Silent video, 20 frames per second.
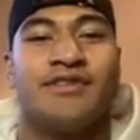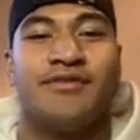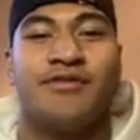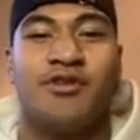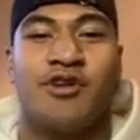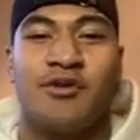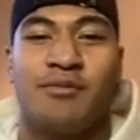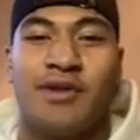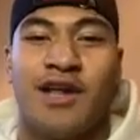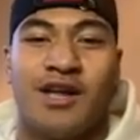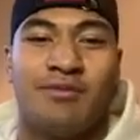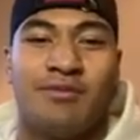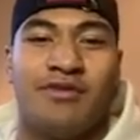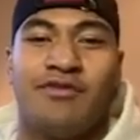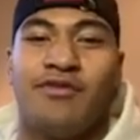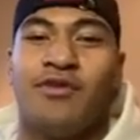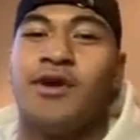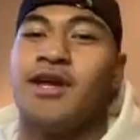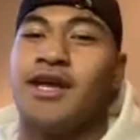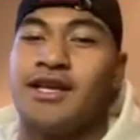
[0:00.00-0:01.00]
footy player
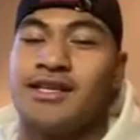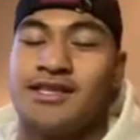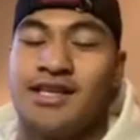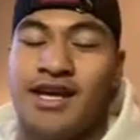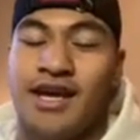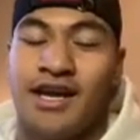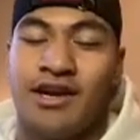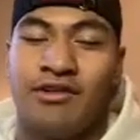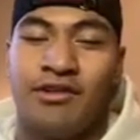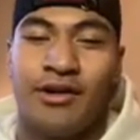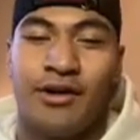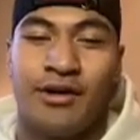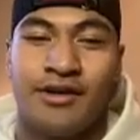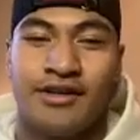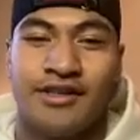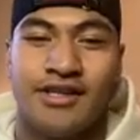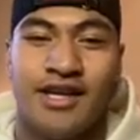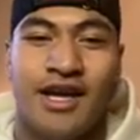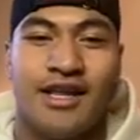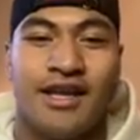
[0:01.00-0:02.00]
before. I
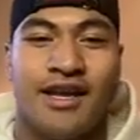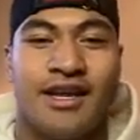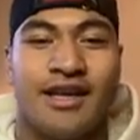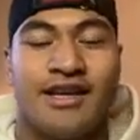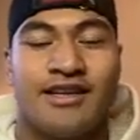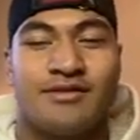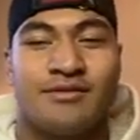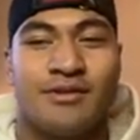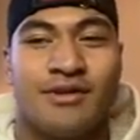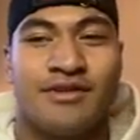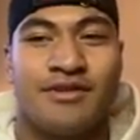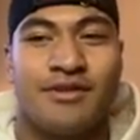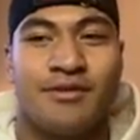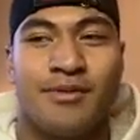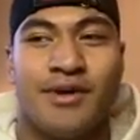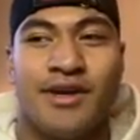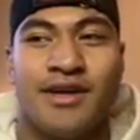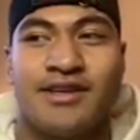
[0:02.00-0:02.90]
think that's one of